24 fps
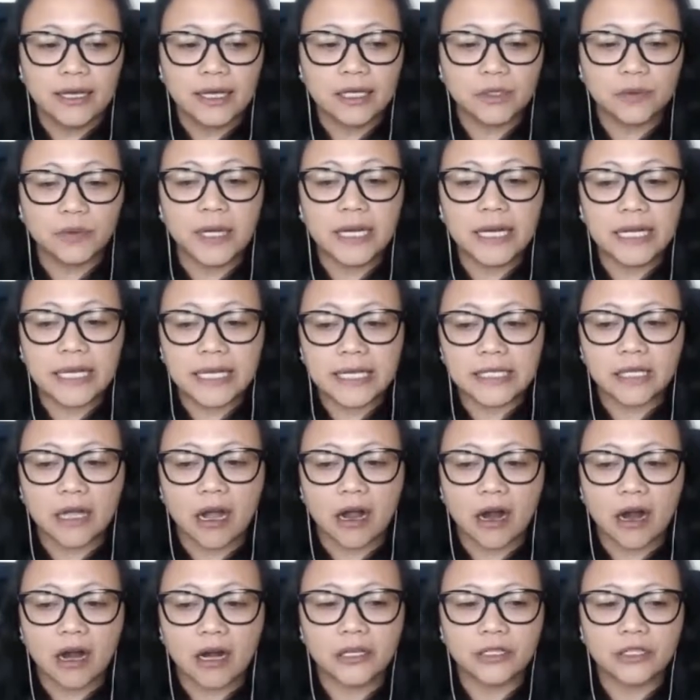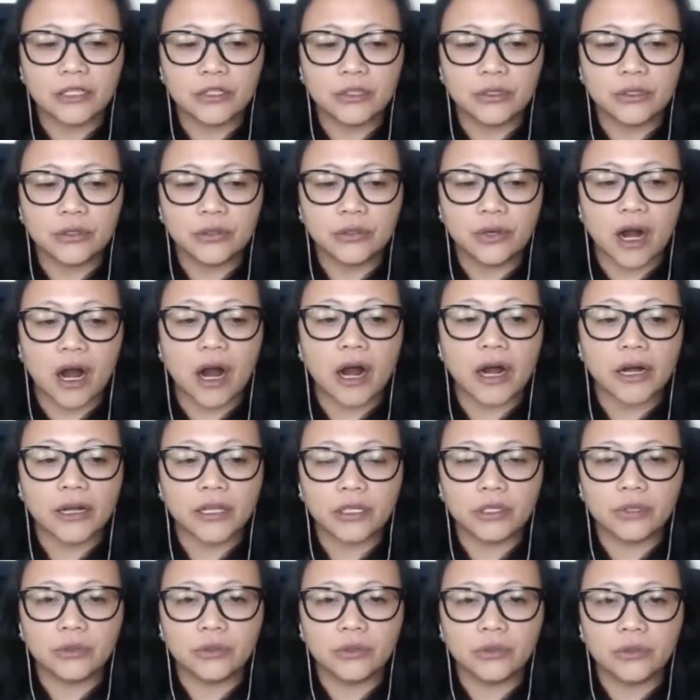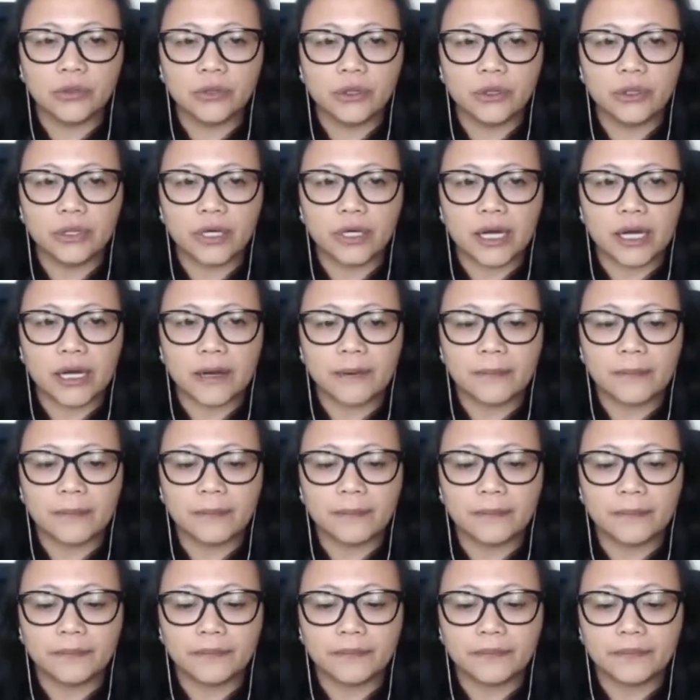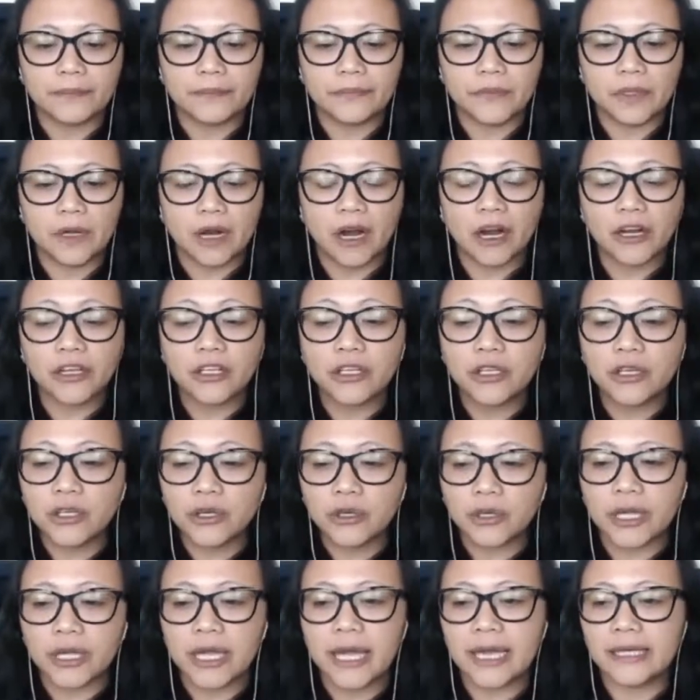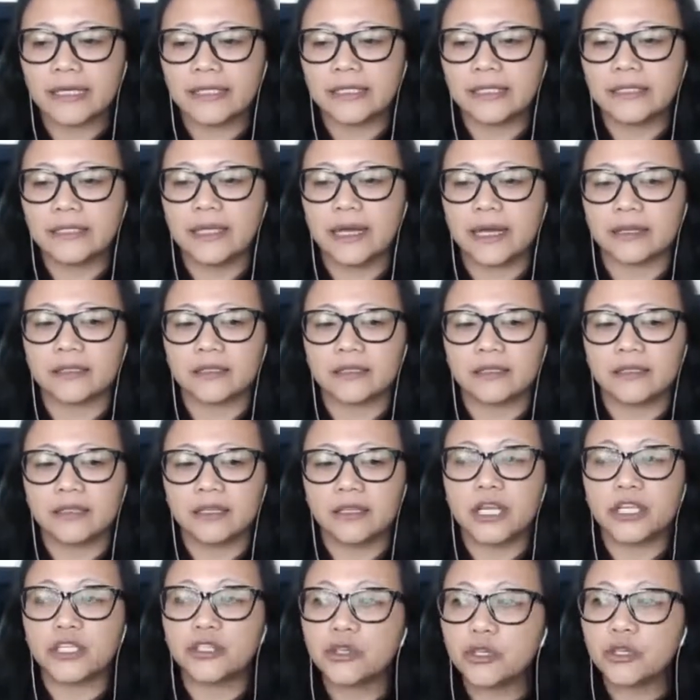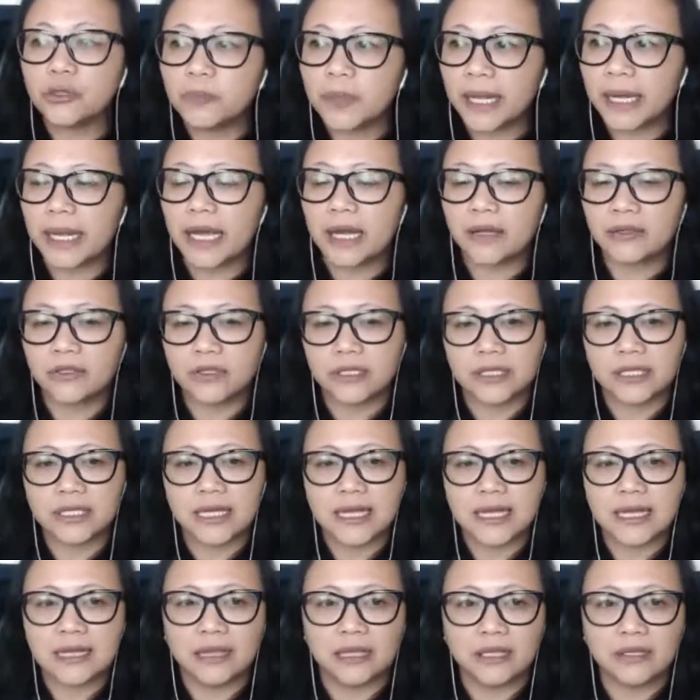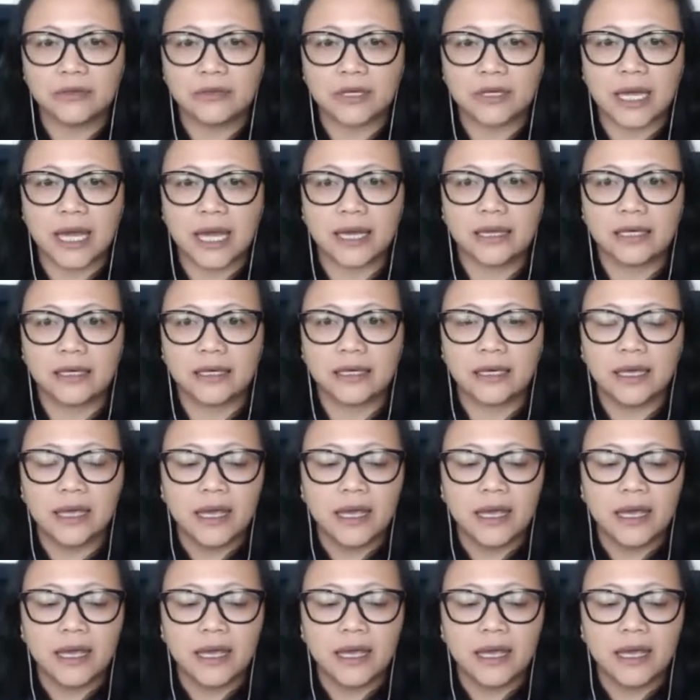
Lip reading: really is hard to argue your case that they should be allowed to stay in the UK.